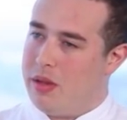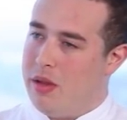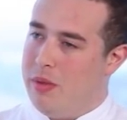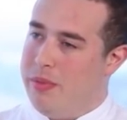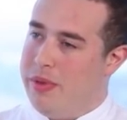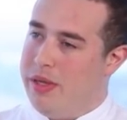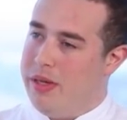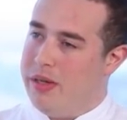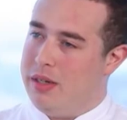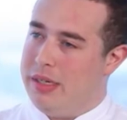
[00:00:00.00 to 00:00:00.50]
I
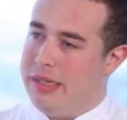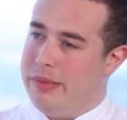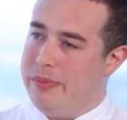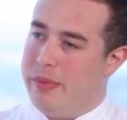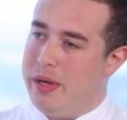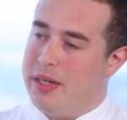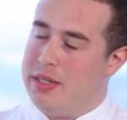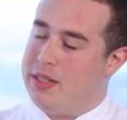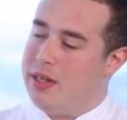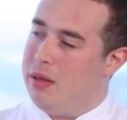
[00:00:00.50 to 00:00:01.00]
mean, in
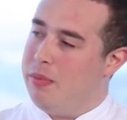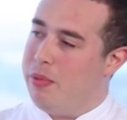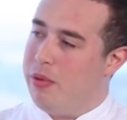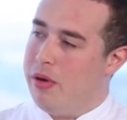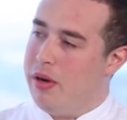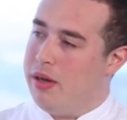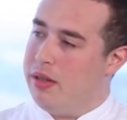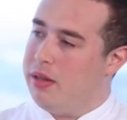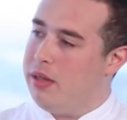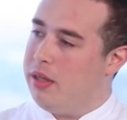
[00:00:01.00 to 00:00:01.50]
my
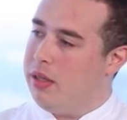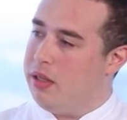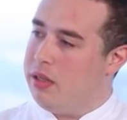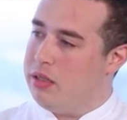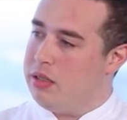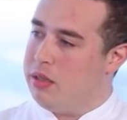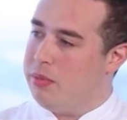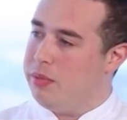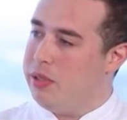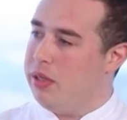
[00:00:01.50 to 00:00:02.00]
standpoint, I think
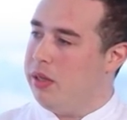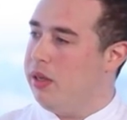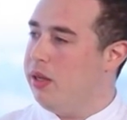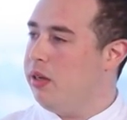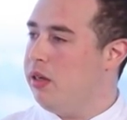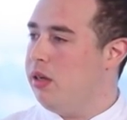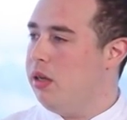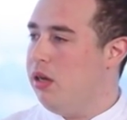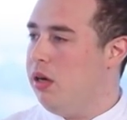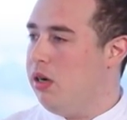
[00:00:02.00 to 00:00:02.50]
something
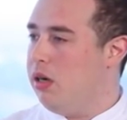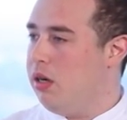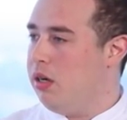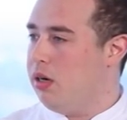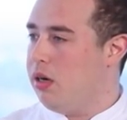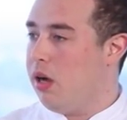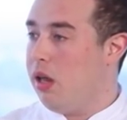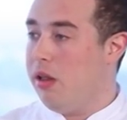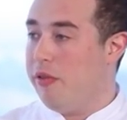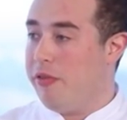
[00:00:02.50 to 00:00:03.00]
like
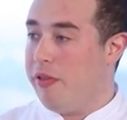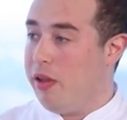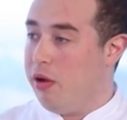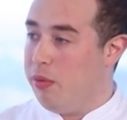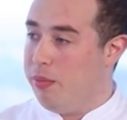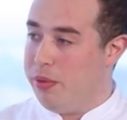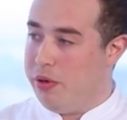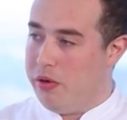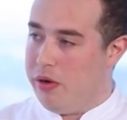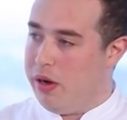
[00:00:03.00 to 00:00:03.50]

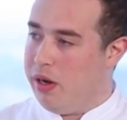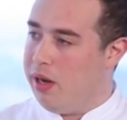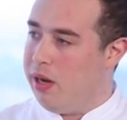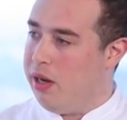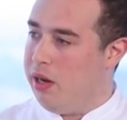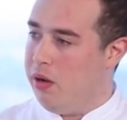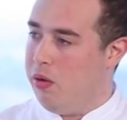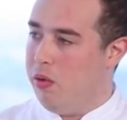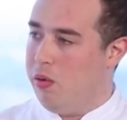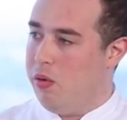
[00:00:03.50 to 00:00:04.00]
cauliflower
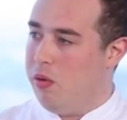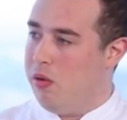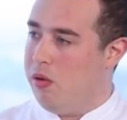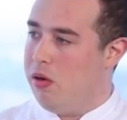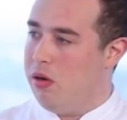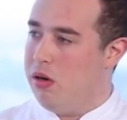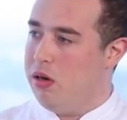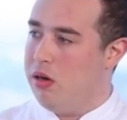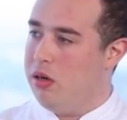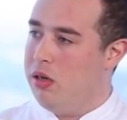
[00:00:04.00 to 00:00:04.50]
puree
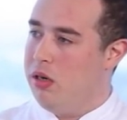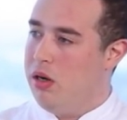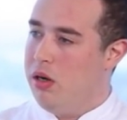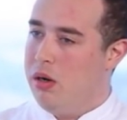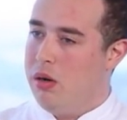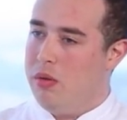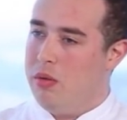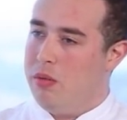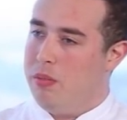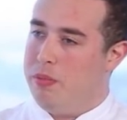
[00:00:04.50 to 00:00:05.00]
or
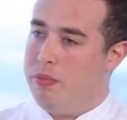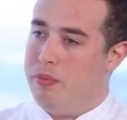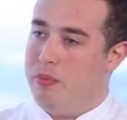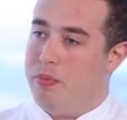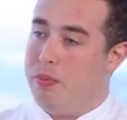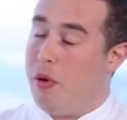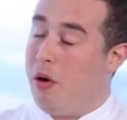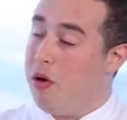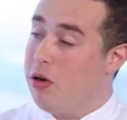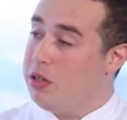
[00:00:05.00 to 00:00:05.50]

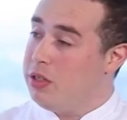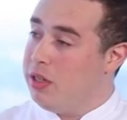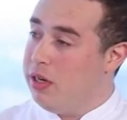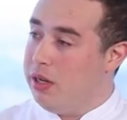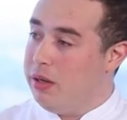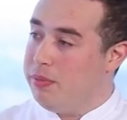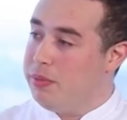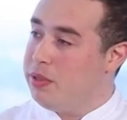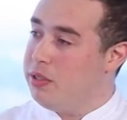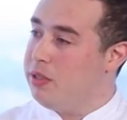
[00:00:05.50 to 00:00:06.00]

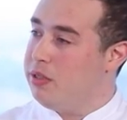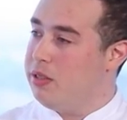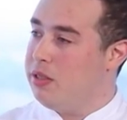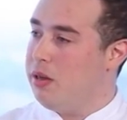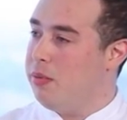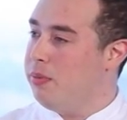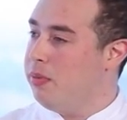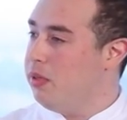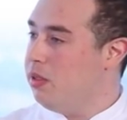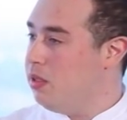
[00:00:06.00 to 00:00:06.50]
parsnips,
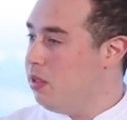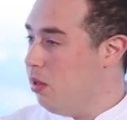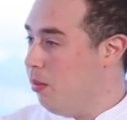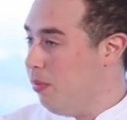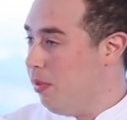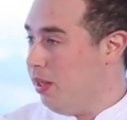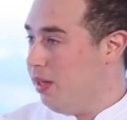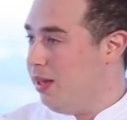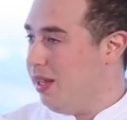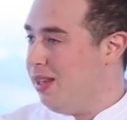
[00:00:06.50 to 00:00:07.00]

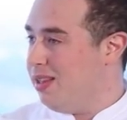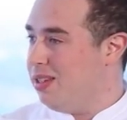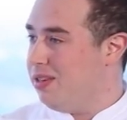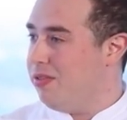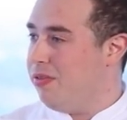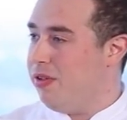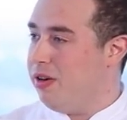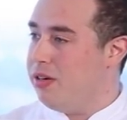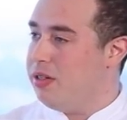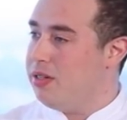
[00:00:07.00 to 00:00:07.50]
something like that
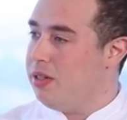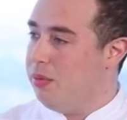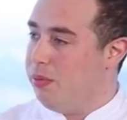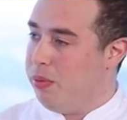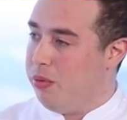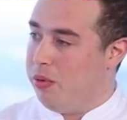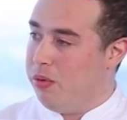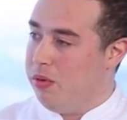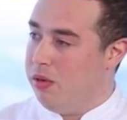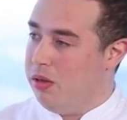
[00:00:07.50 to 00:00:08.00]
that's very
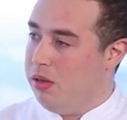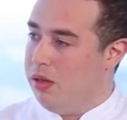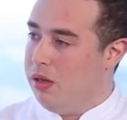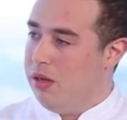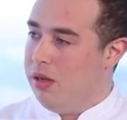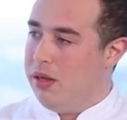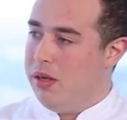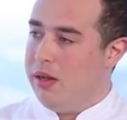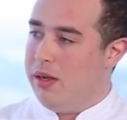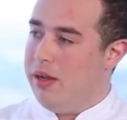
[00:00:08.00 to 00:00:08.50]
simple,
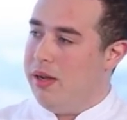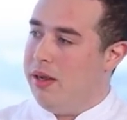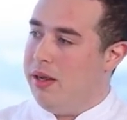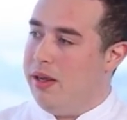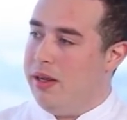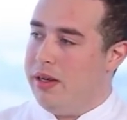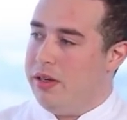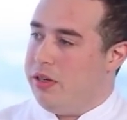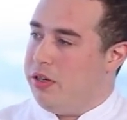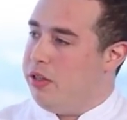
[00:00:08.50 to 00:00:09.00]

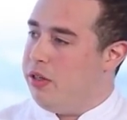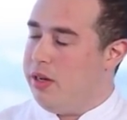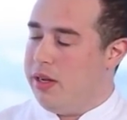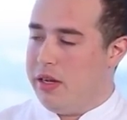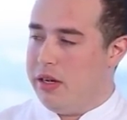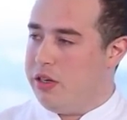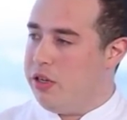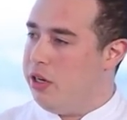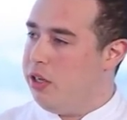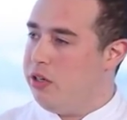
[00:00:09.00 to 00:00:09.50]
it
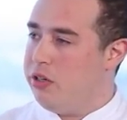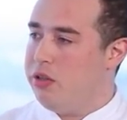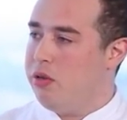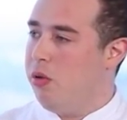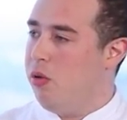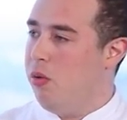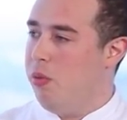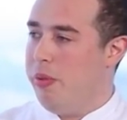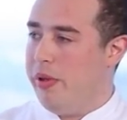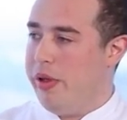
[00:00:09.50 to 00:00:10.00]
can change the whole